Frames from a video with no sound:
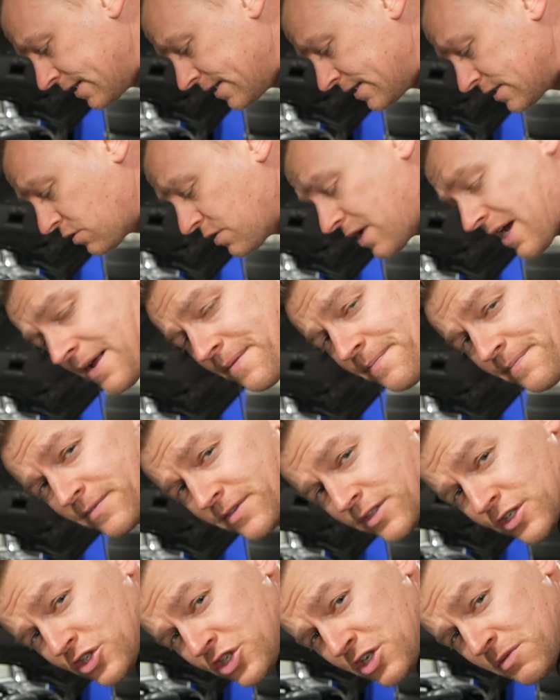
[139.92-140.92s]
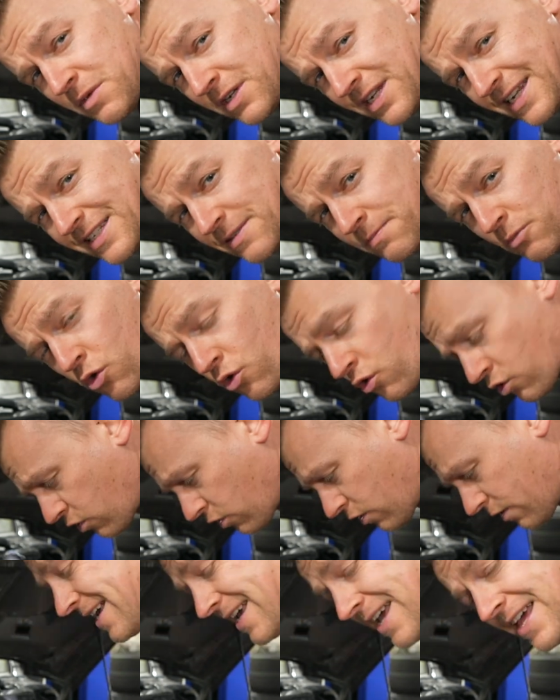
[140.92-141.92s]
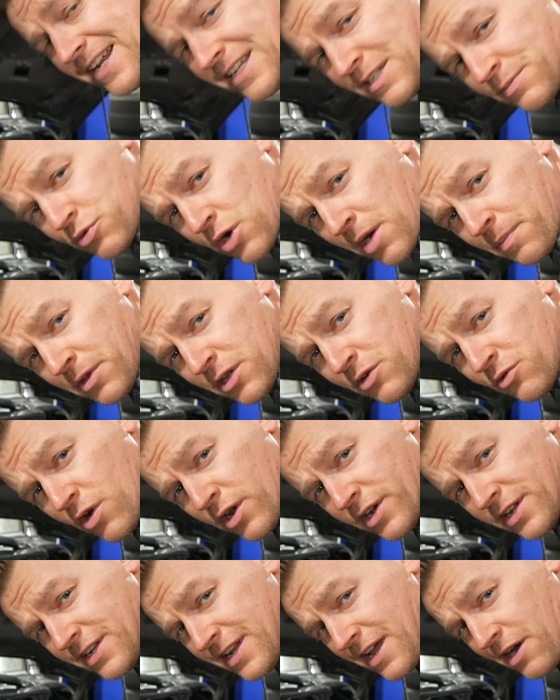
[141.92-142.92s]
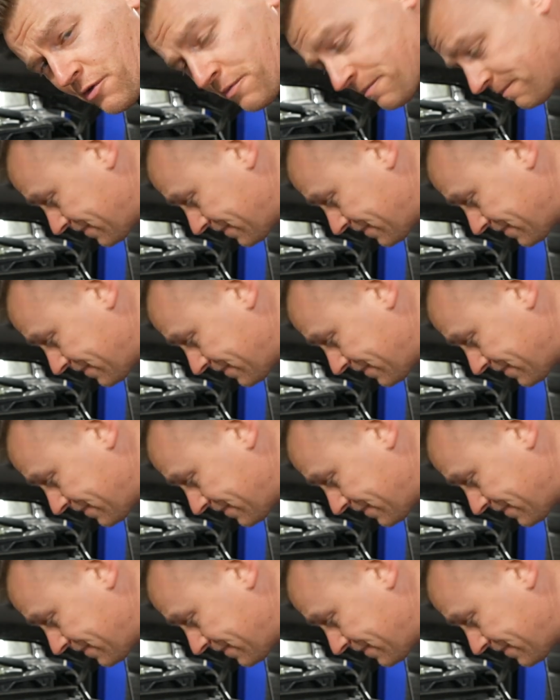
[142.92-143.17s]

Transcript: So yeah, the Jimny needs more oil. And it's properly running now.